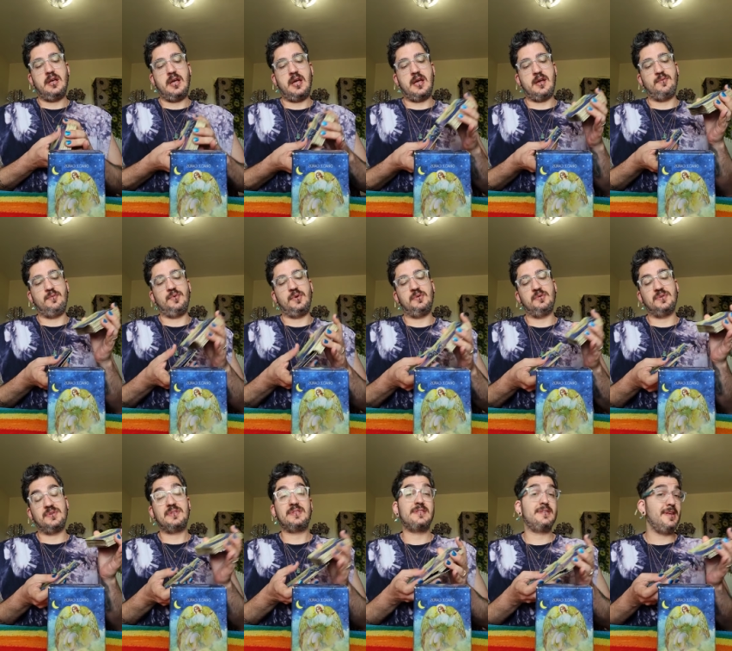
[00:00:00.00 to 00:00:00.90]
And we will
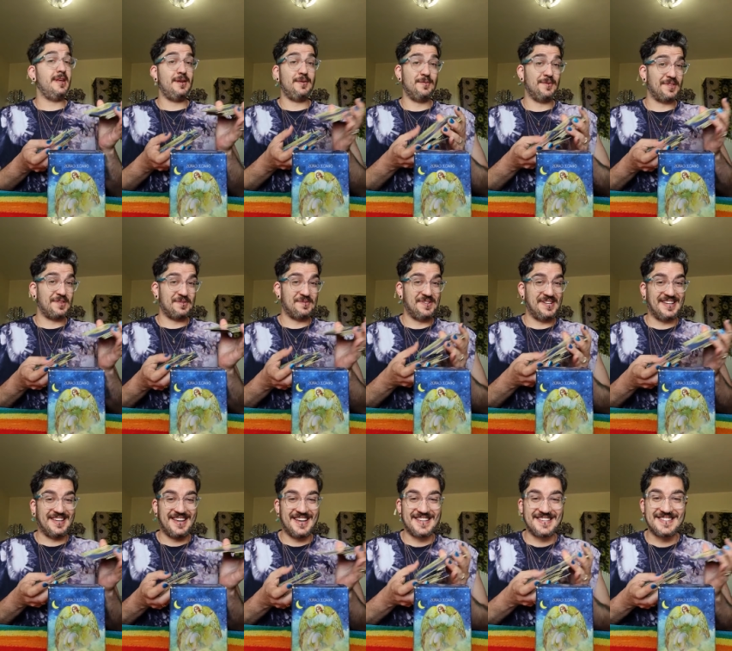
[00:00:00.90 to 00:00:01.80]
see what the
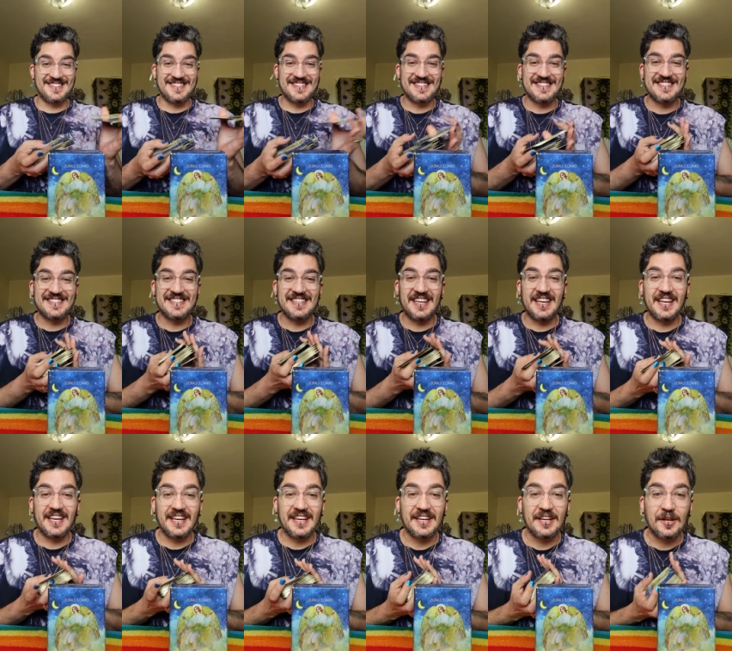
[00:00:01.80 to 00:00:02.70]
week has to
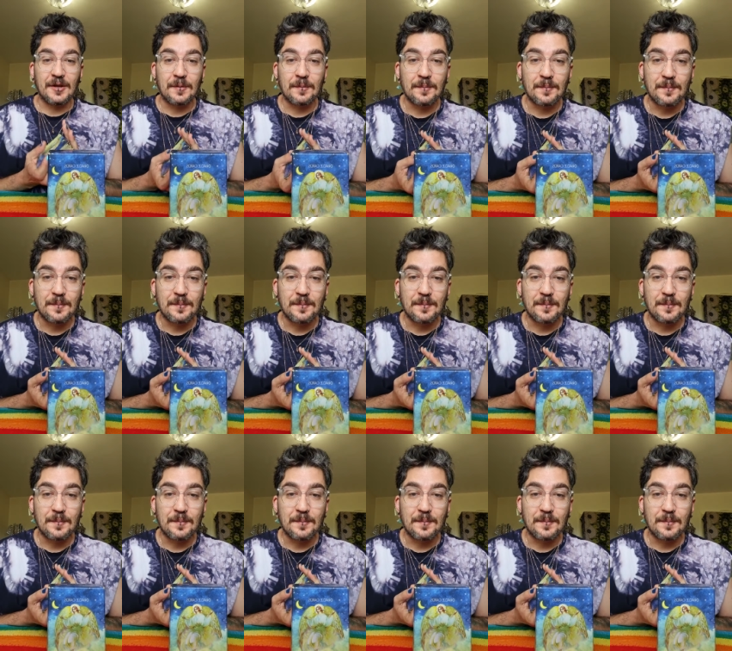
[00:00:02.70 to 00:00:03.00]
say.